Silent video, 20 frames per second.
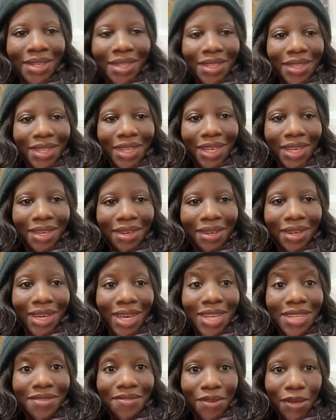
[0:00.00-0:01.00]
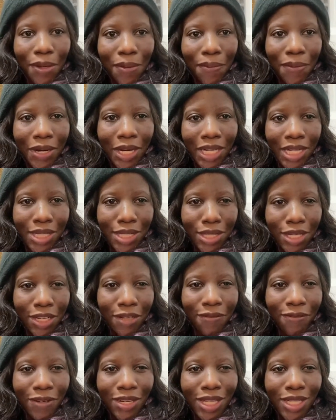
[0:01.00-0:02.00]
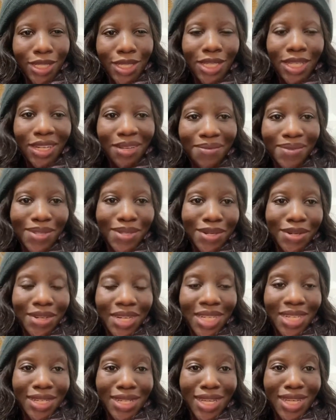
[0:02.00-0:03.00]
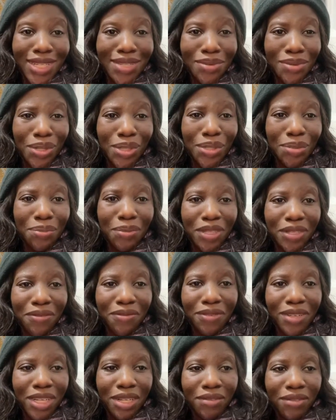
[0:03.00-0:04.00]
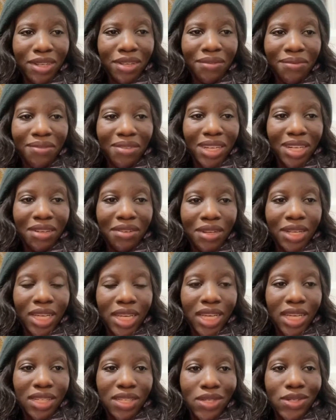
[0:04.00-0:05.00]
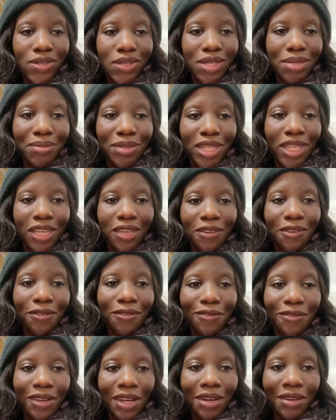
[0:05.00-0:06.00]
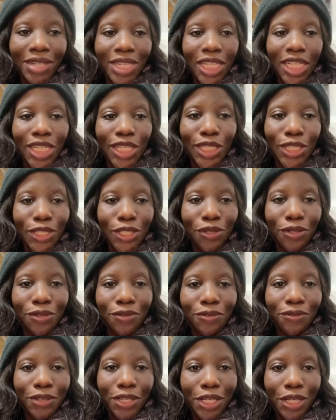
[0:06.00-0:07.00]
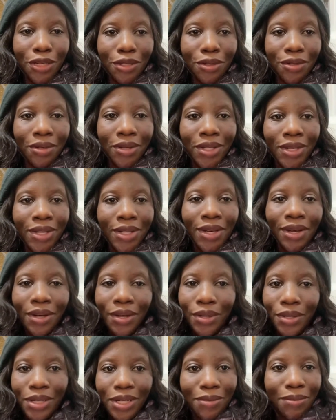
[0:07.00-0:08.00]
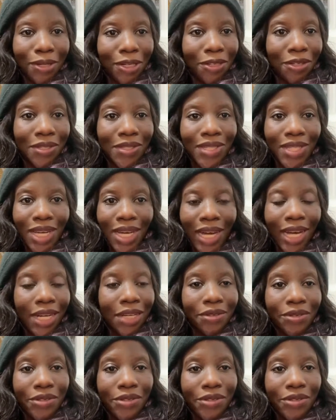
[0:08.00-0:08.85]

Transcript: thank you guys for your prayers in advance, and I'm sorry today is going to be a very, very, extremely, very short video, only because I had no